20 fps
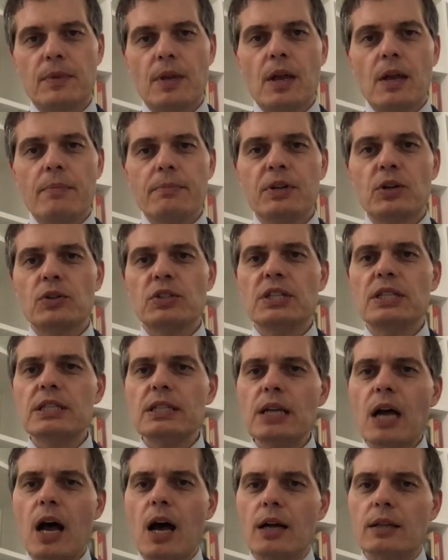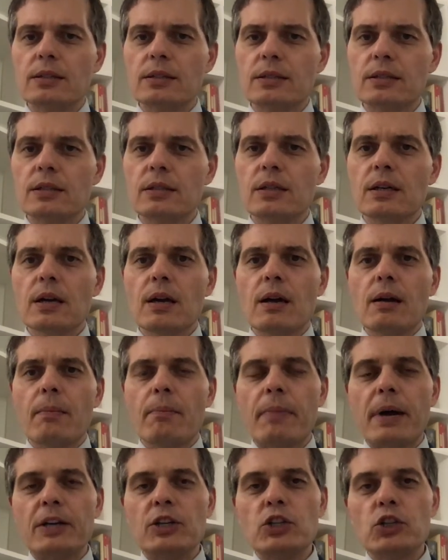Because he starts
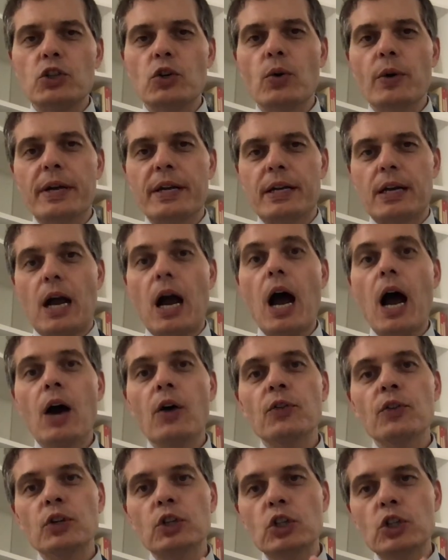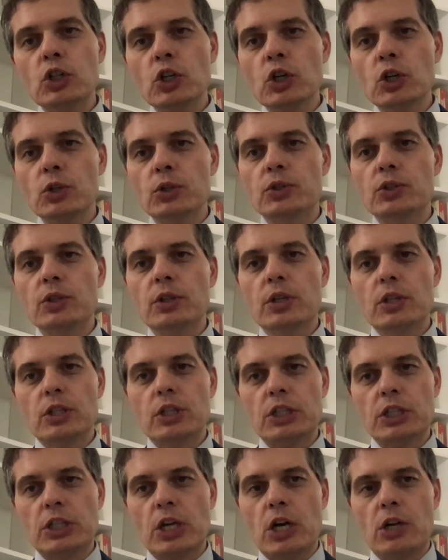by showing how the good,
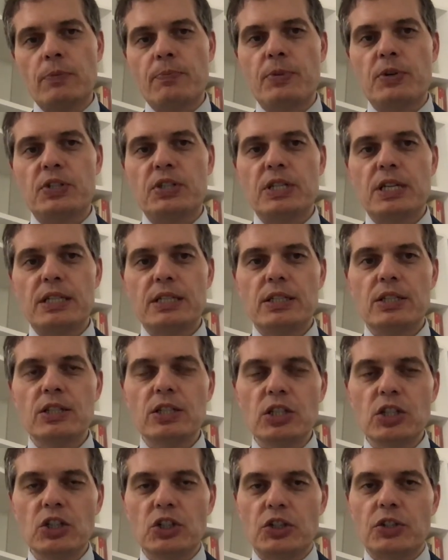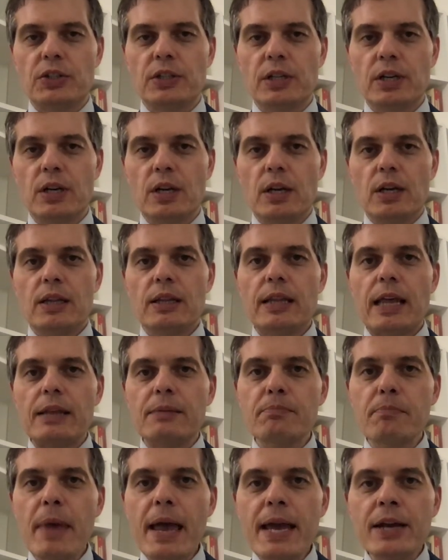sound business decision that
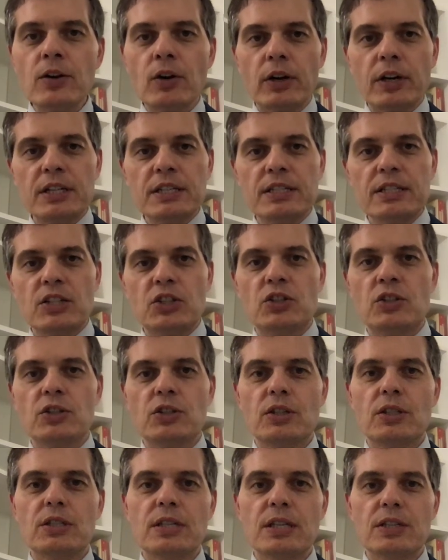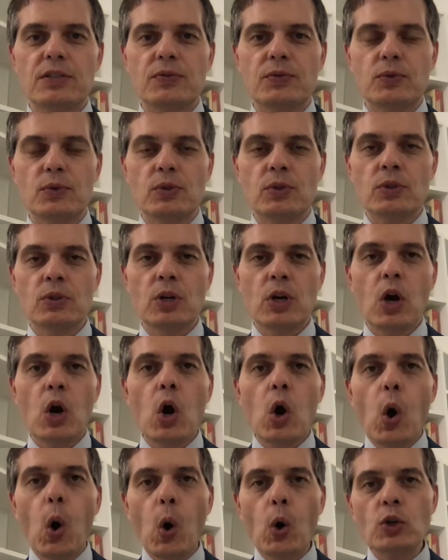made organizations successful
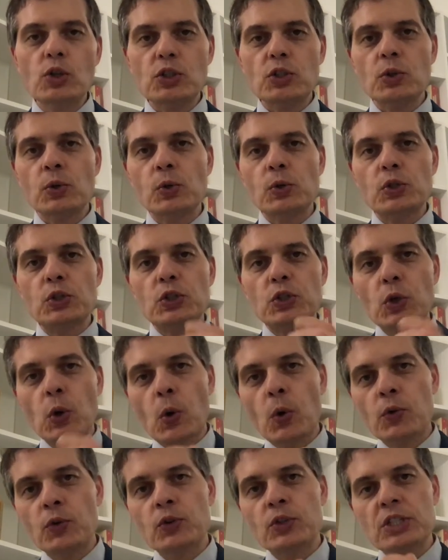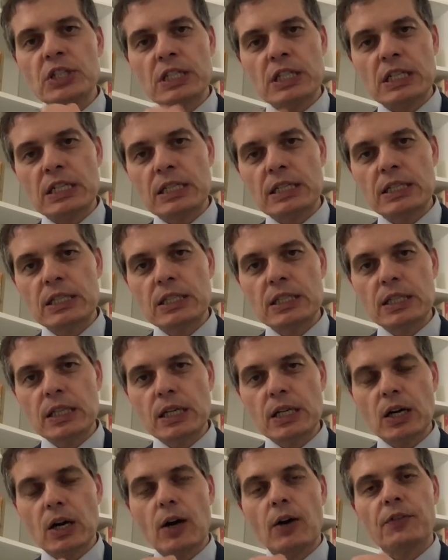also sow the seeds
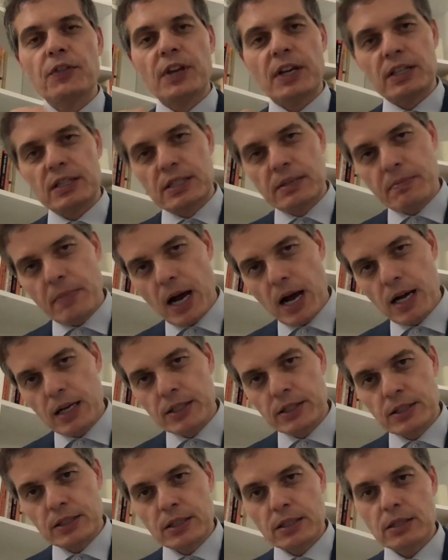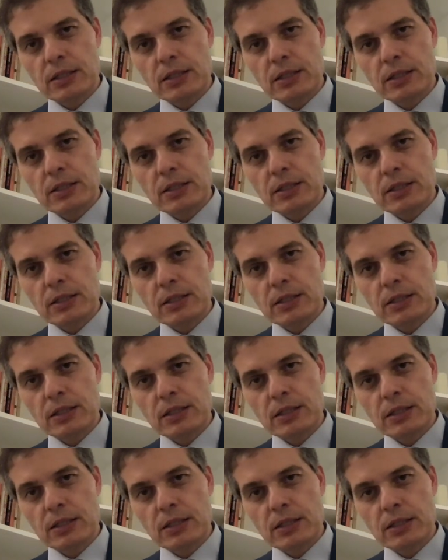of their demise.